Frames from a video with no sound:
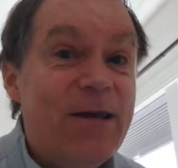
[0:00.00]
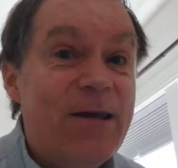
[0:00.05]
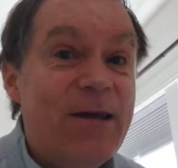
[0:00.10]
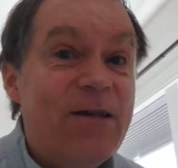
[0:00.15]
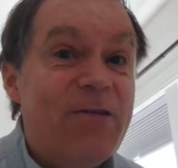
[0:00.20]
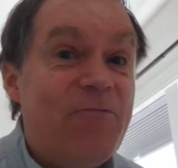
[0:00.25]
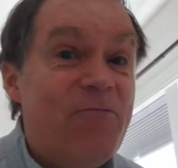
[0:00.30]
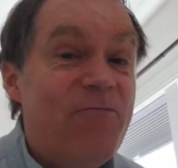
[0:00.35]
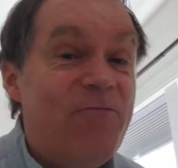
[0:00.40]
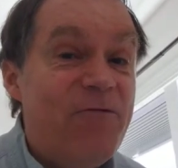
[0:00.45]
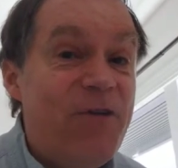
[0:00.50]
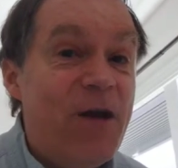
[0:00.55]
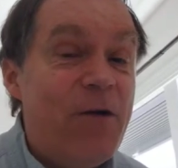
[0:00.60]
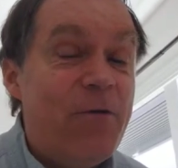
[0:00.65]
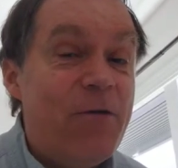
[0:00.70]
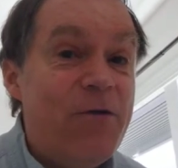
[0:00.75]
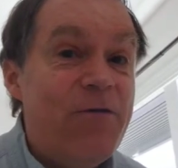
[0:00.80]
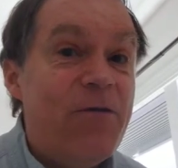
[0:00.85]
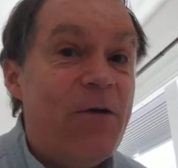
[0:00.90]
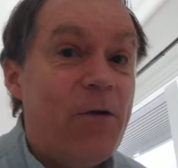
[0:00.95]
It's
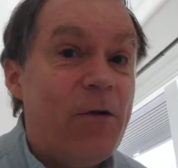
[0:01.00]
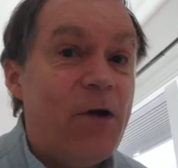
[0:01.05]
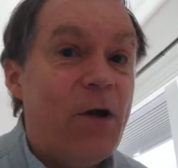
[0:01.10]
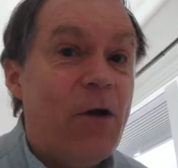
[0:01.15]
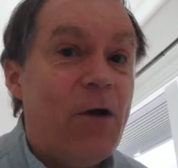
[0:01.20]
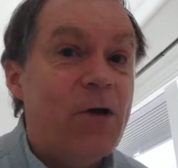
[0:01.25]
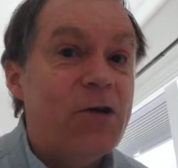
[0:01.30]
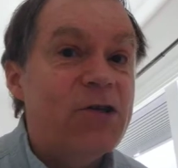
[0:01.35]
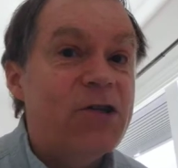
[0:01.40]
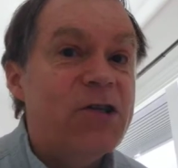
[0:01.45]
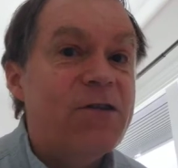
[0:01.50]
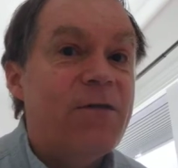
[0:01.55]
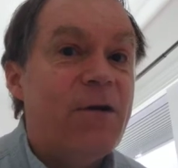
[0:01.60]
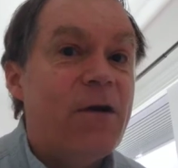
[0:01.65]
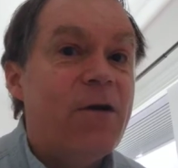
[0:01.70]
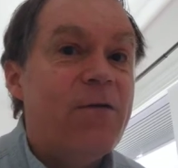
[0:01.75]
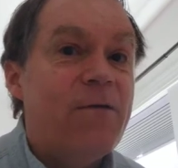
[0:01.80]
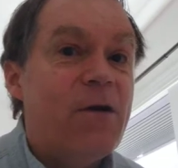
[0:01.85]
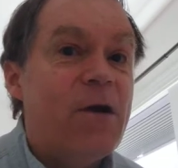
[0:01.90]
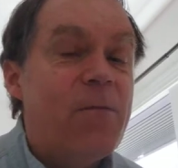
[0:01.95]
very, very harsh. It's
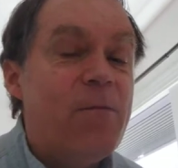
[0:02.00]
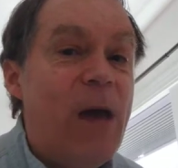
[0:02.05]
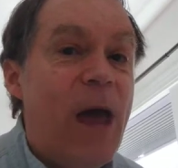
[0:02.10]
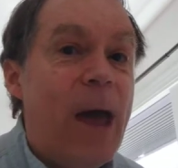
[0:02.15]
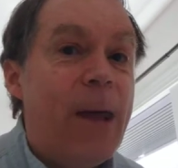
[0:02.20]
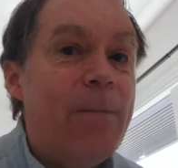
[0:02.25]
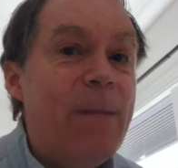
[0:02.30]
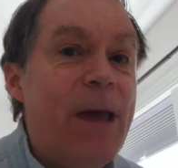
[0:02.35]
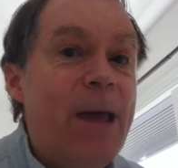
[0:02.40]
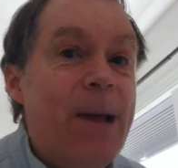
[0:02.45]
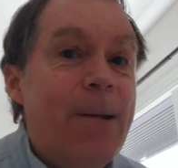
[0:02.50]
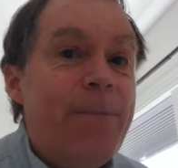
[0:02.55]
very, very bad.